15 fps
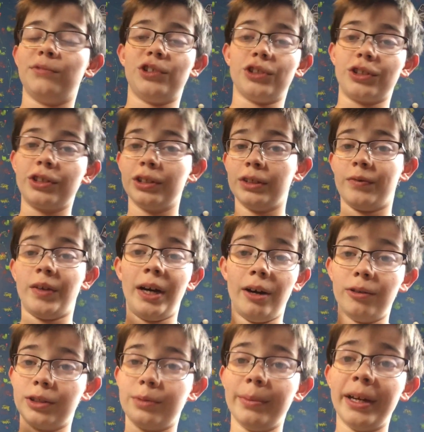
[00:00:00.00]
just because of
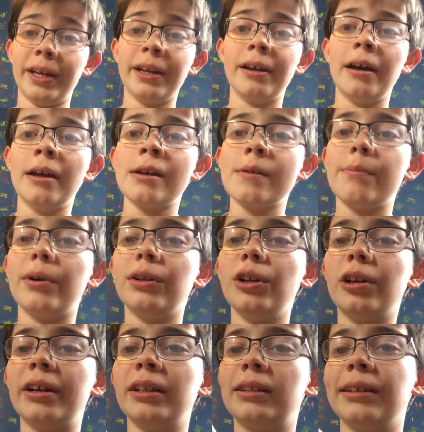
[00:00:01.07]
how it's made. But
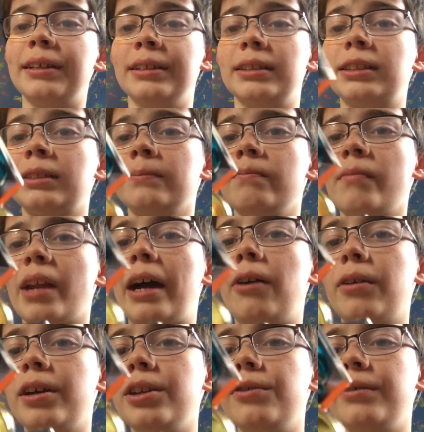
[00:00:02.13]
look at this.
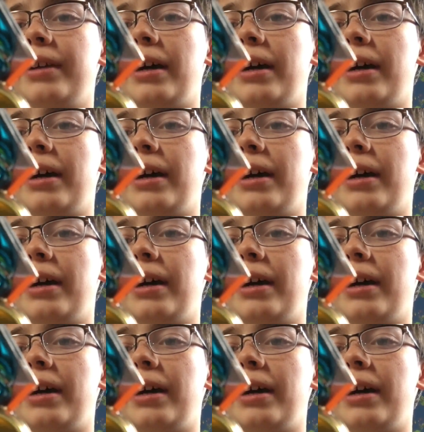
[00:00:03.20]
How can you